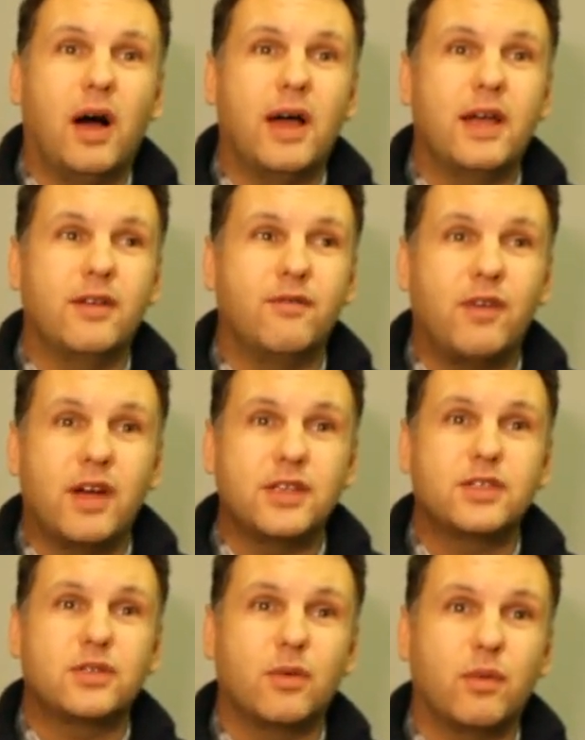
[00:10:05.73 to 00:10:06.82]
I
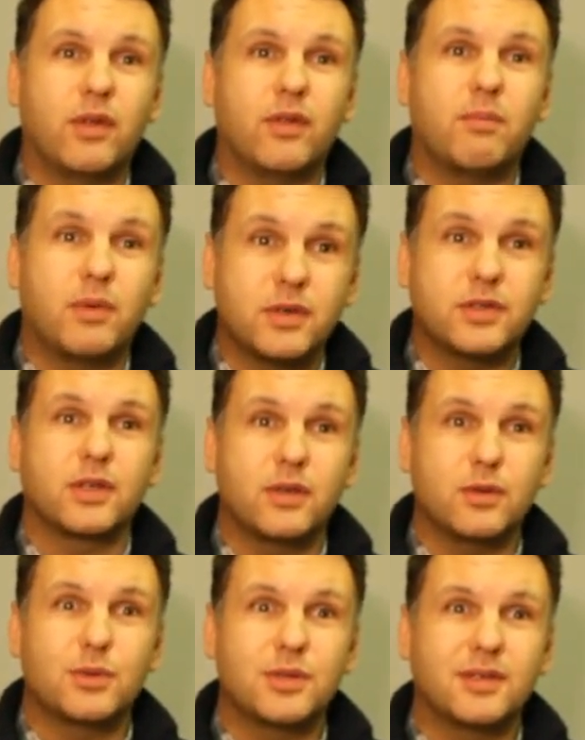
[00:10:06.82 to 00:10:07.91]
faced with the
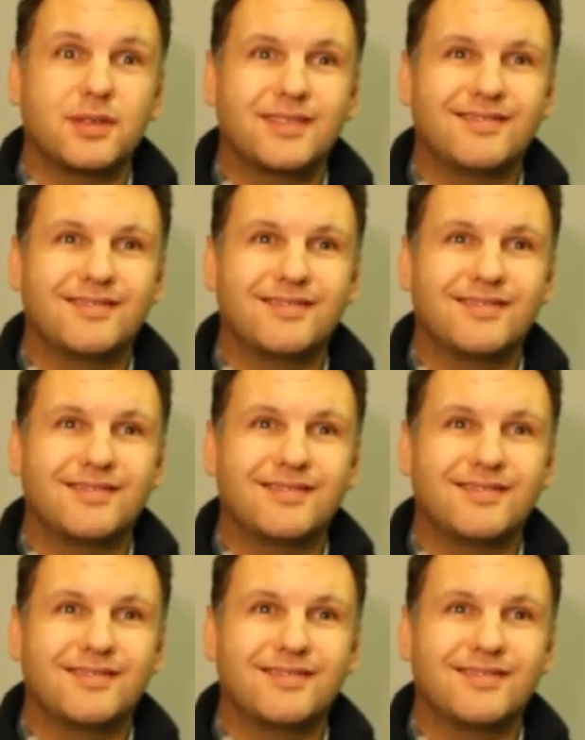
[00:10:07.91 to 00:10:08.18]
persecution.